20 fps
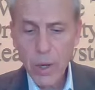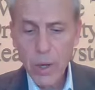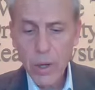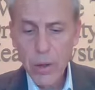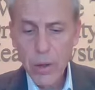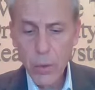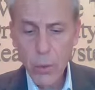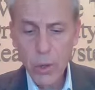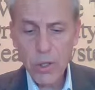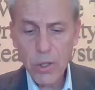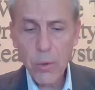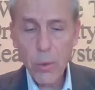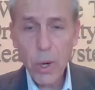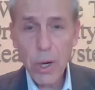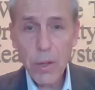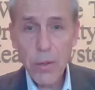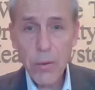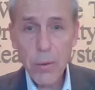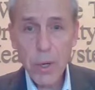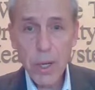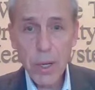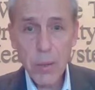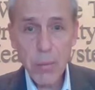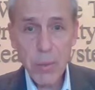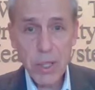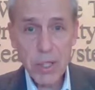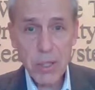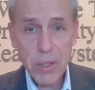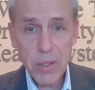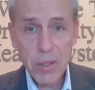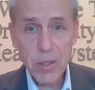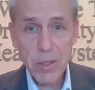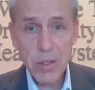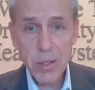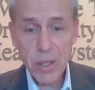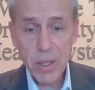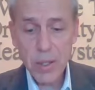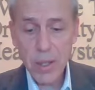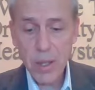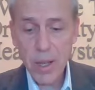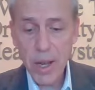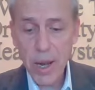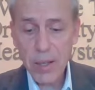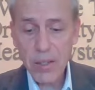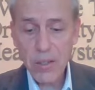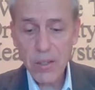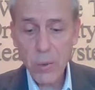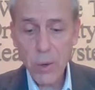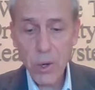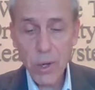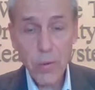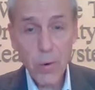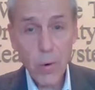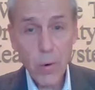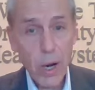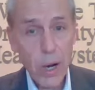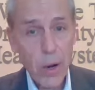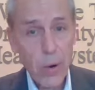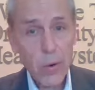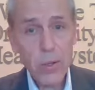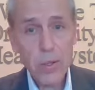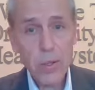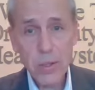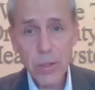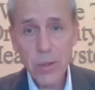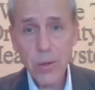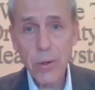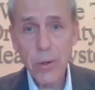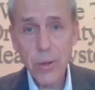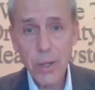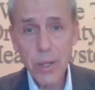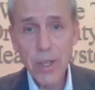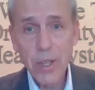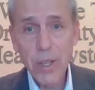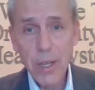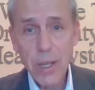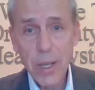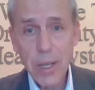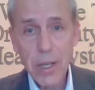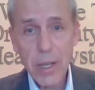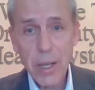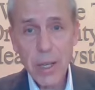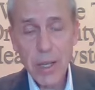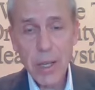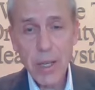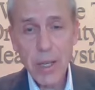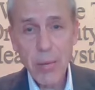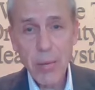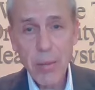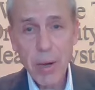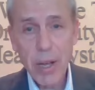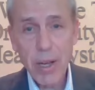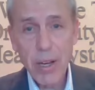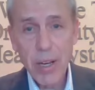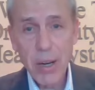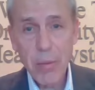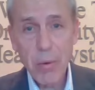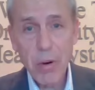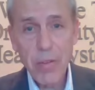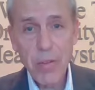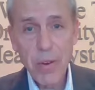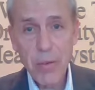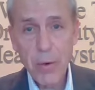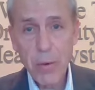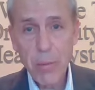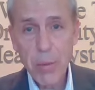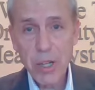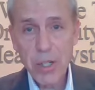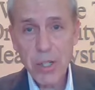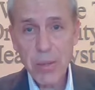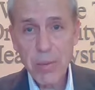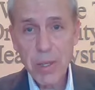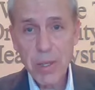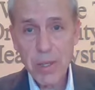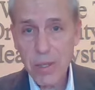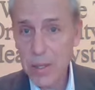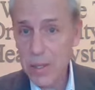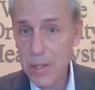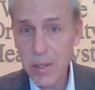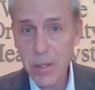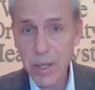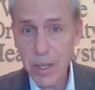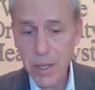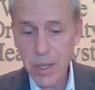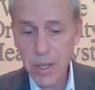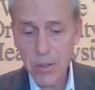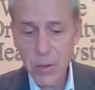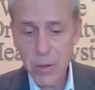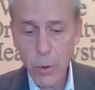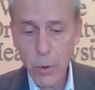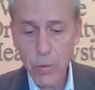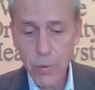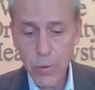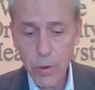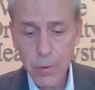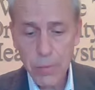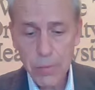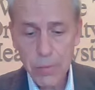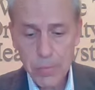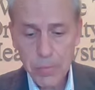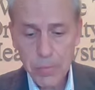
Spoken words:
There were 23 admissions in the last 24 hours. So again, by a number of different measurements, this thing isn't over.